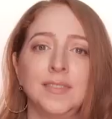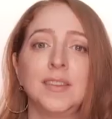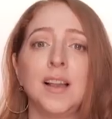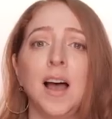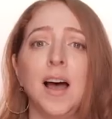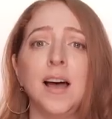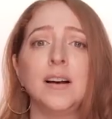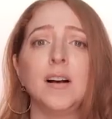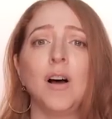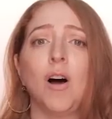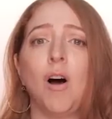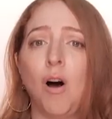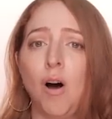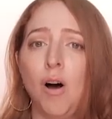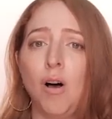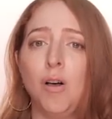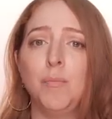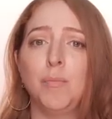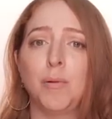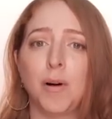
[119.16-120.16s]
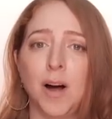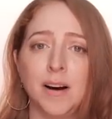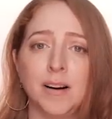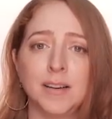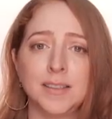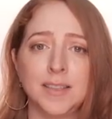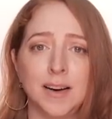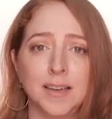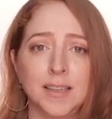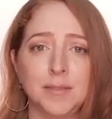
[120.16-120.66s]
Not all
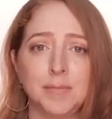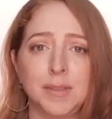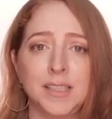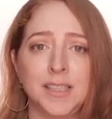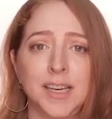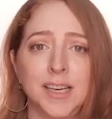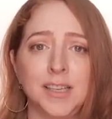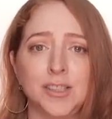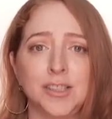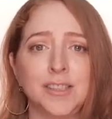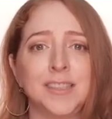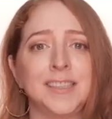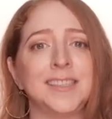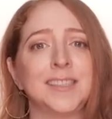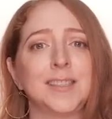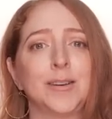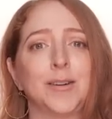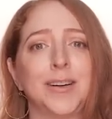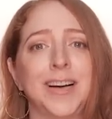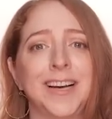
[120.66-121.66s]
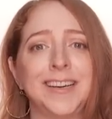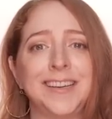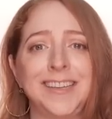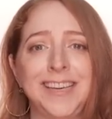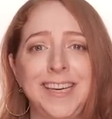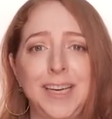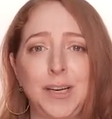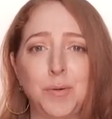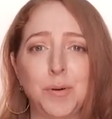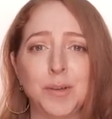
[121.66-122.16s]
product documentation is created
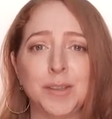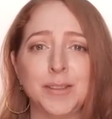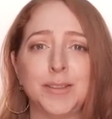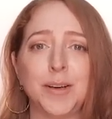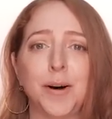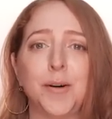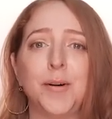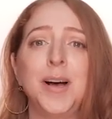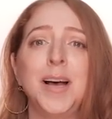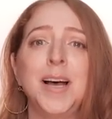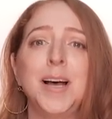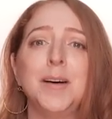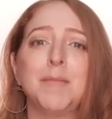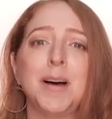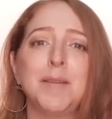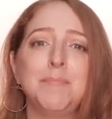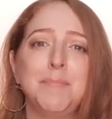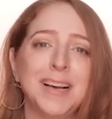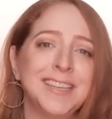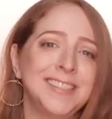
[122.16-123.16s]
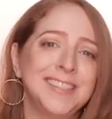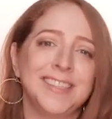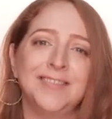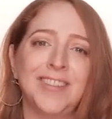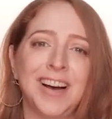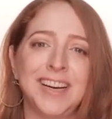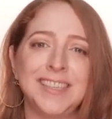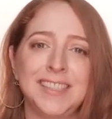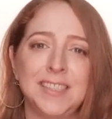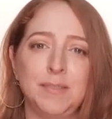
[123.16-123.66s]
equal, so my best
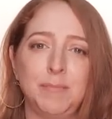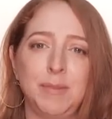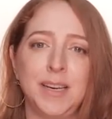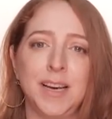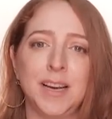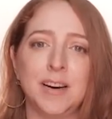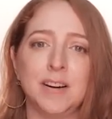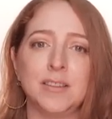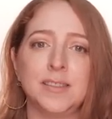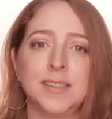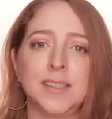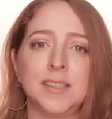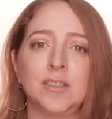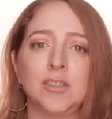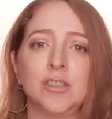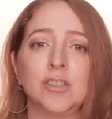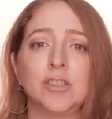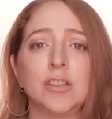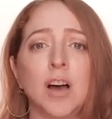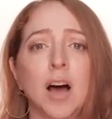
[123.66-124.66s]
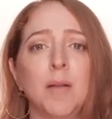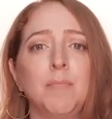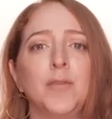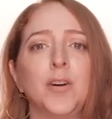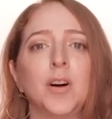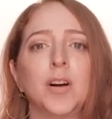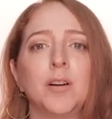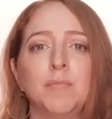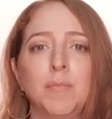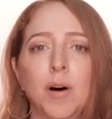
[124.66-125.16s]
advice to beginners is to shop
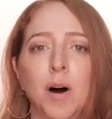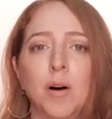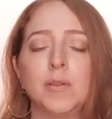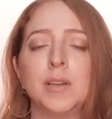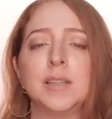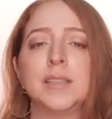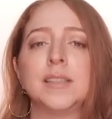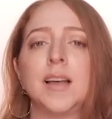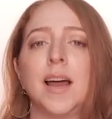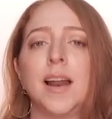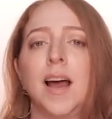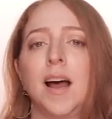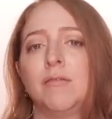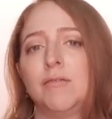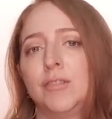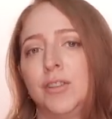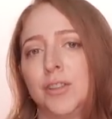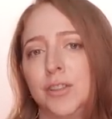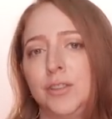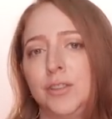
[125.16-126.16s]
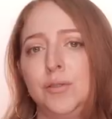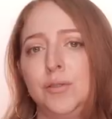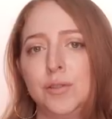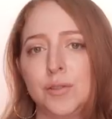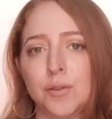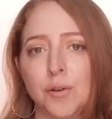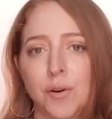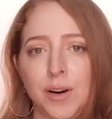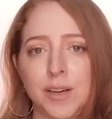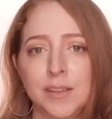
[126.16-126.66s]
for components that have
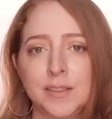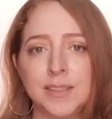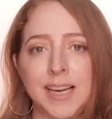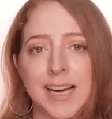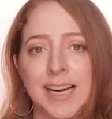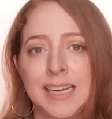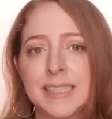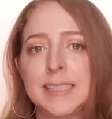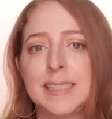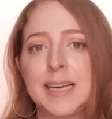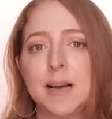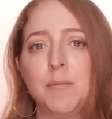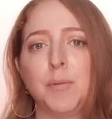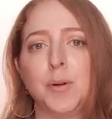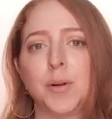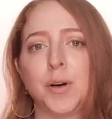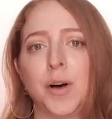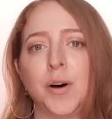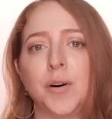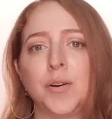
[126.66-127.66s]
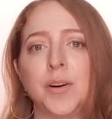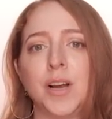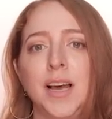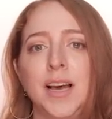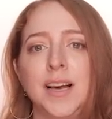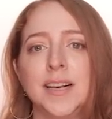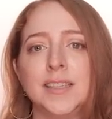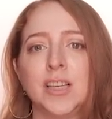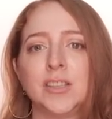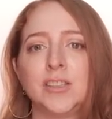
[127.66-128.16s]
tutorials and sample code,
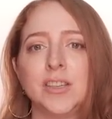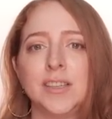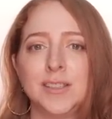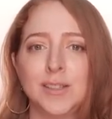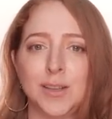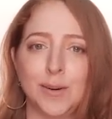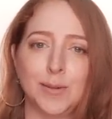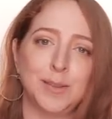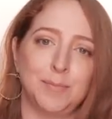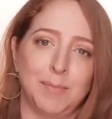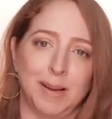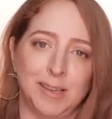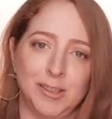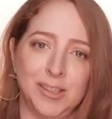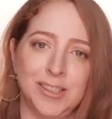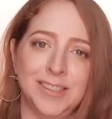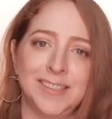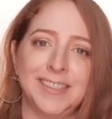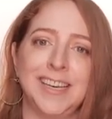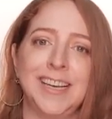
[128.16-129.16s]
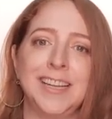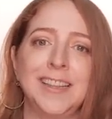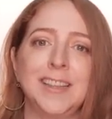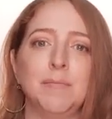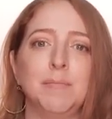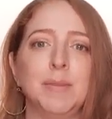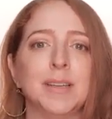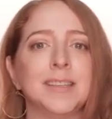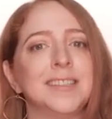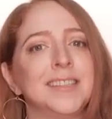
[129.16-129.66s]
such as those mentioned in
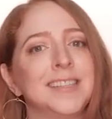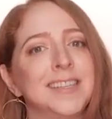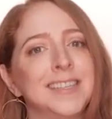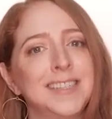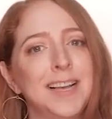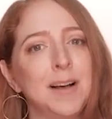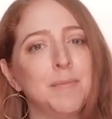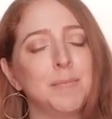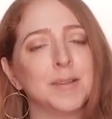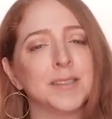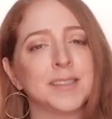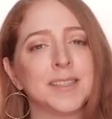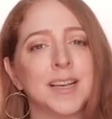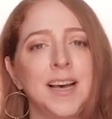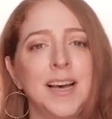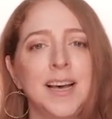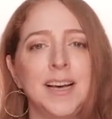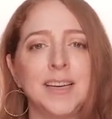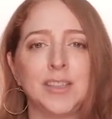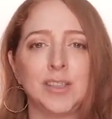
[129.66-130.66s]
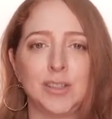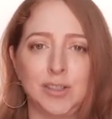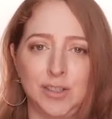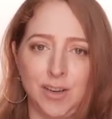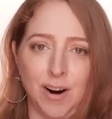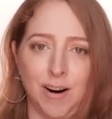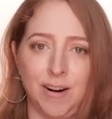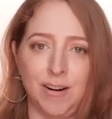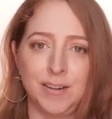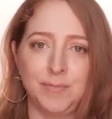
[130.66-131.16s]
the built-in examples, to
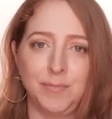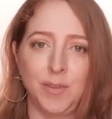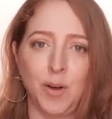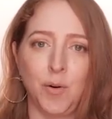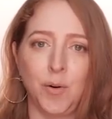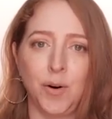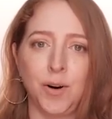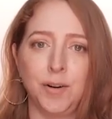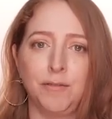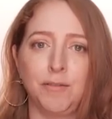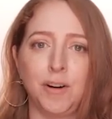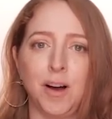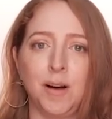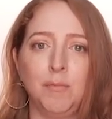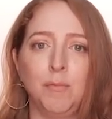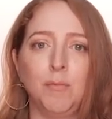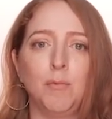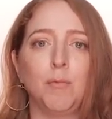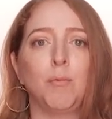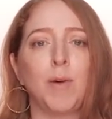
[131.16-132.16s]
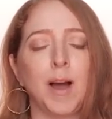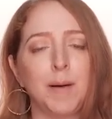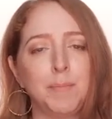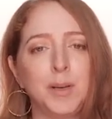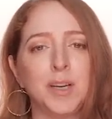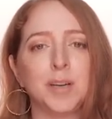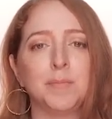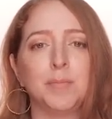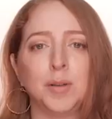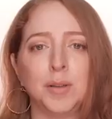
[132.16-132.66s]
start, or from
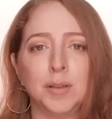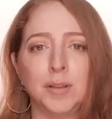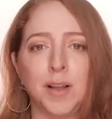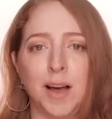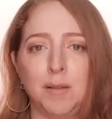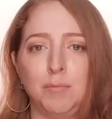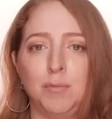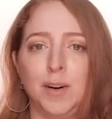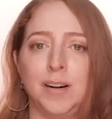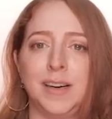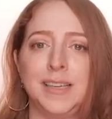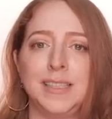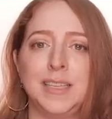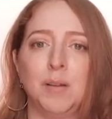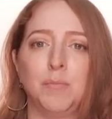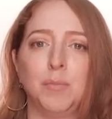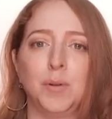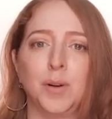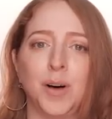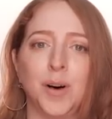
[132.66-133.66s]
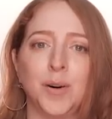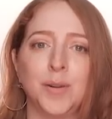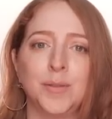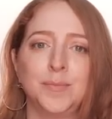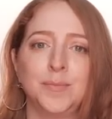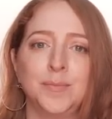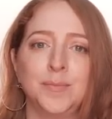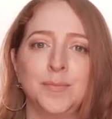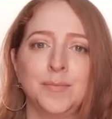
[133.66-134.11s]
reputable library sample code.